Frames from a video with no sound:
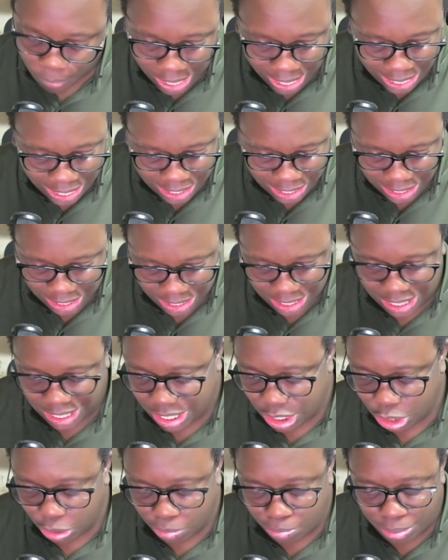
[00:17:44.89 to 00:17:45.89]
I
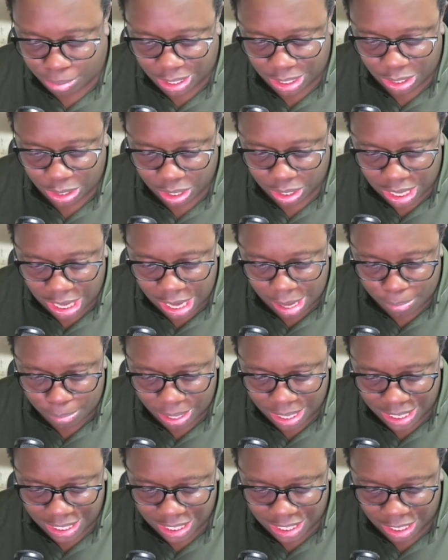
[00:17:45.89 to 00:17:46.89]
suggest you pick up
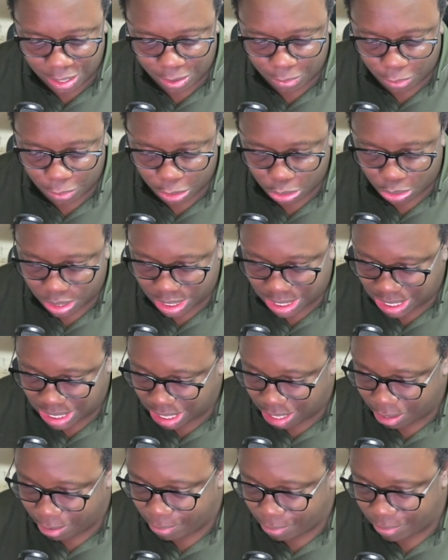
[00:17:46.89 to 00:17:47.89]
a set for
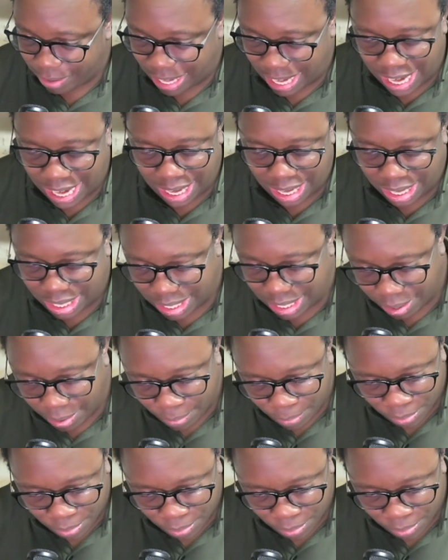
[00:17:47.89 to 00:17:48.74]
yourself, and